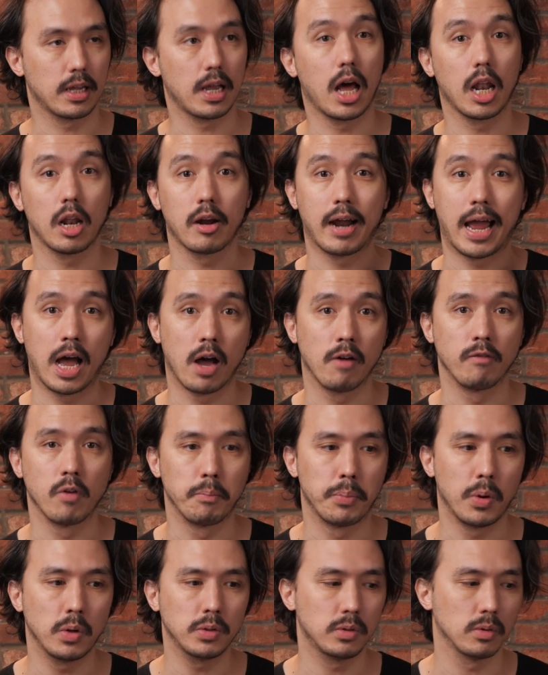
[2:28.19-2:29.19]
color out of a
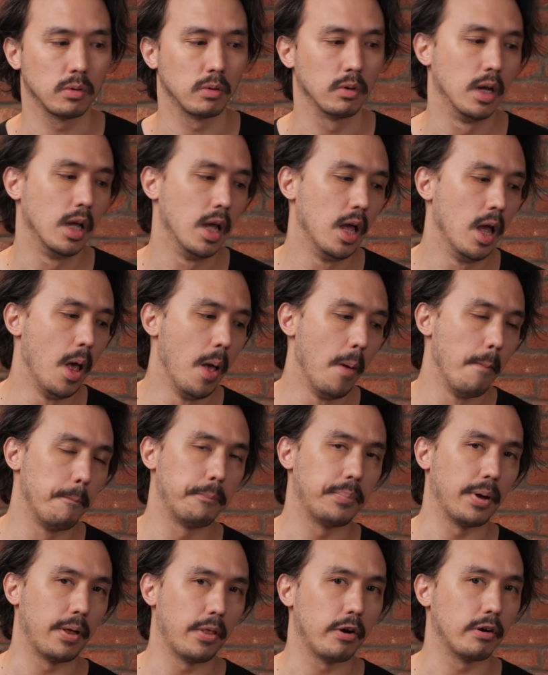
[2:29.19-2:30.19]
bottle.
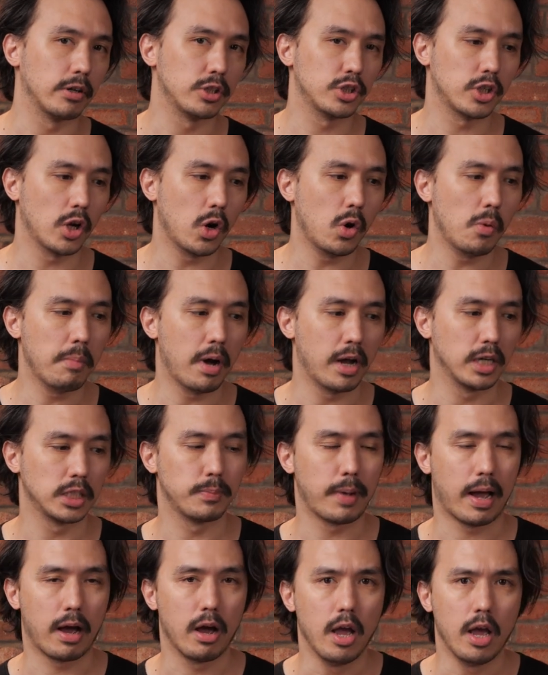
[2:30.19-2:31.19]
But there is so much
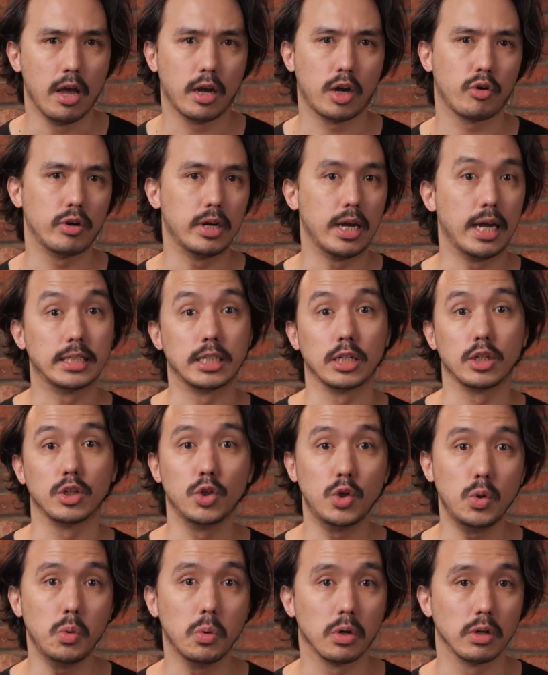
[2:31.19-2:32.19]
about creating
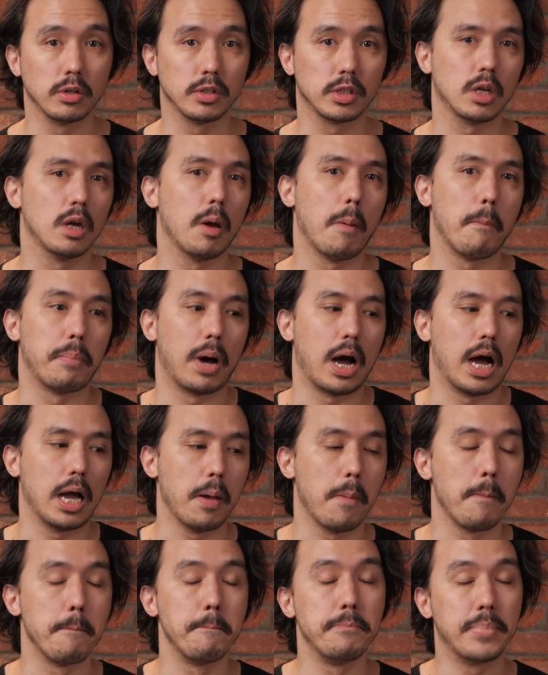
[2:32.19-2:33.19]
nuance
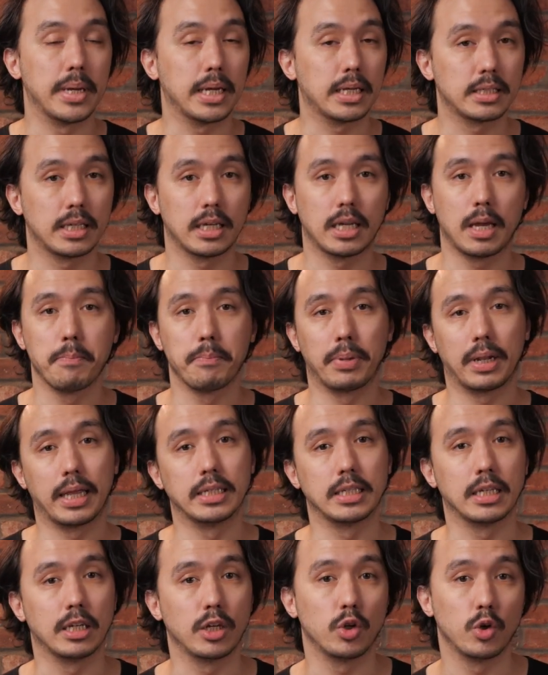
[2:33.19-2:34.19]
by mixing and
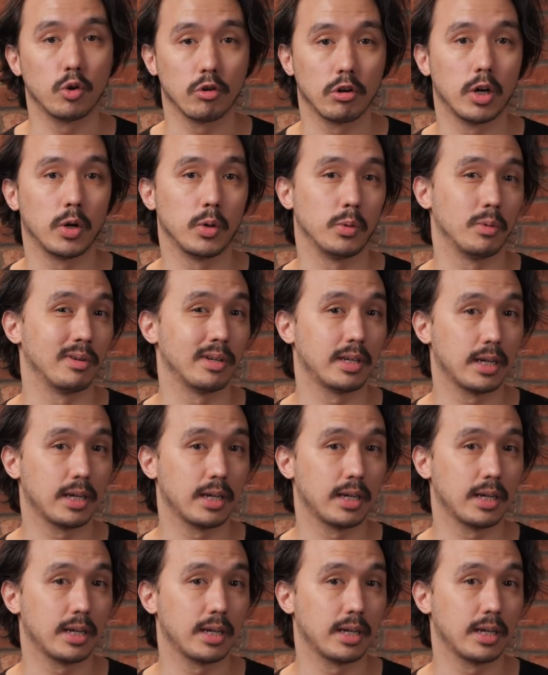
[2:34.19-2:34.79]
blending your own